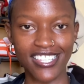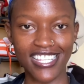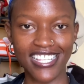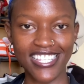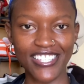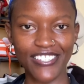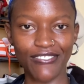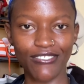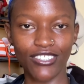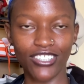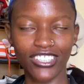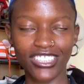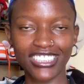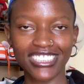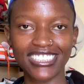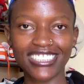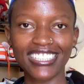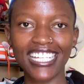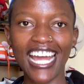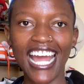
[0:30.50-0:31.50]
nancy
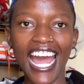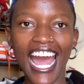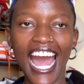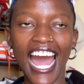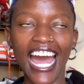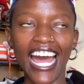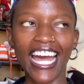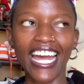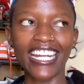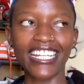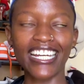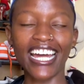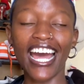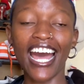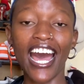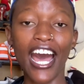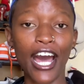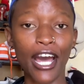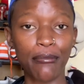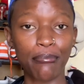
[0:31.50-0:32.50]
vlogs and
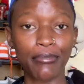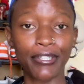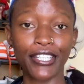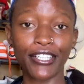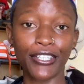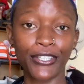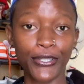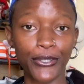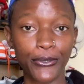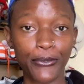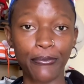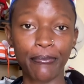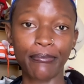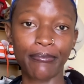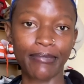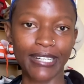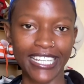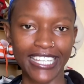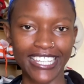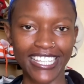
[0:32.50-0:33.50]
happy new
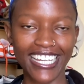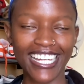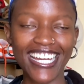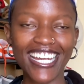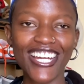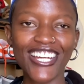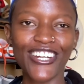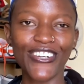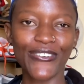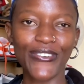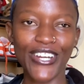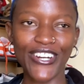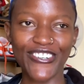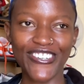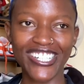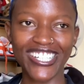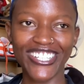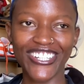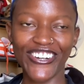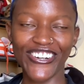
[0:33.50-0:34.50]
month we are
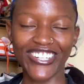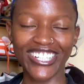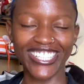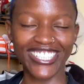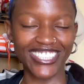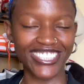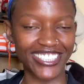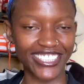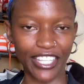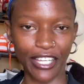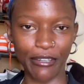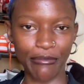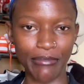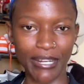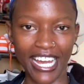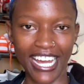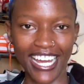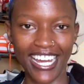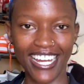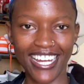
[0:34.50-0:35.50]
already on
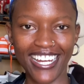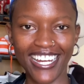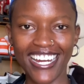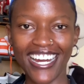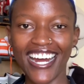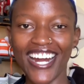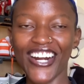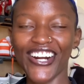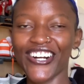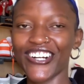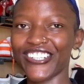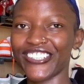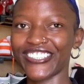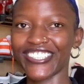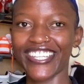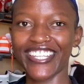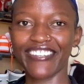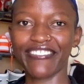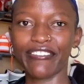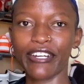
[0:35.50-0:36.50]
december oh
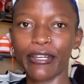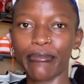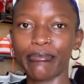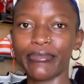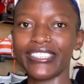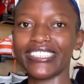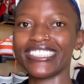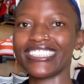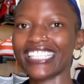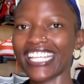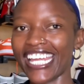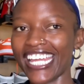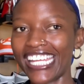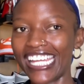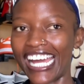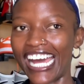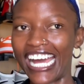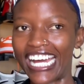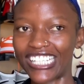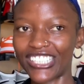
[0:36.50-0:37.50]
the vibe is here
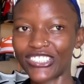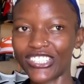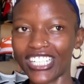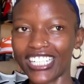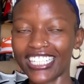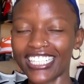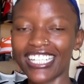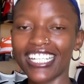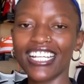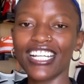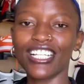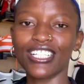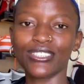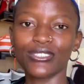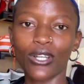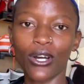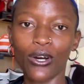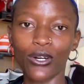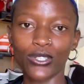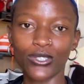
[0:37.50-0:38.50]
actually
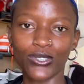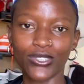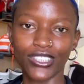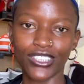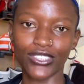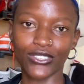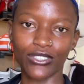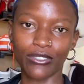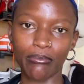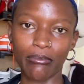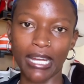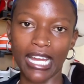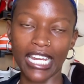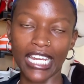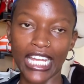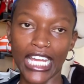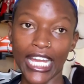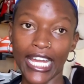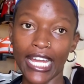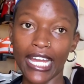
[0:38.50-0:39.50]
so today is on
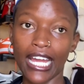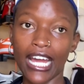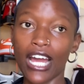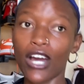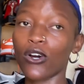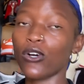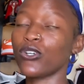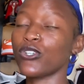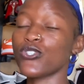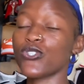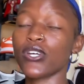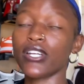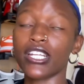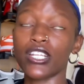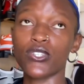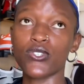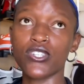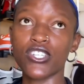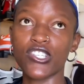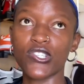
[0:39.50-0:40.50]
monday oh sorry
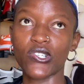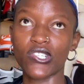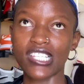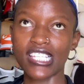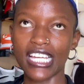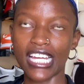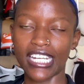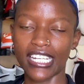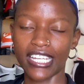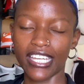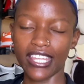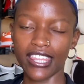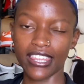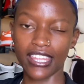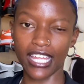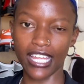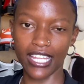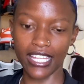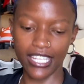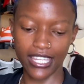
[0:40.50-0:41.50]
today is on sunday
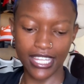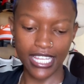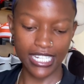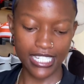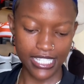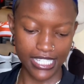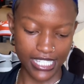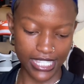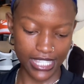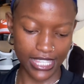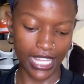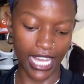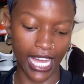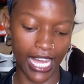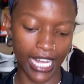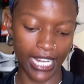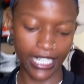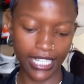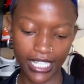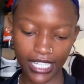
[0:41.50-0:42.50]
Th that is
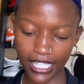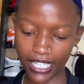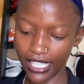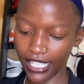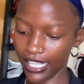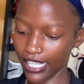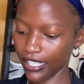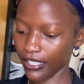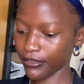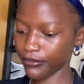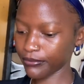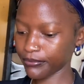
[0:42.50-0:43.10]
third yeah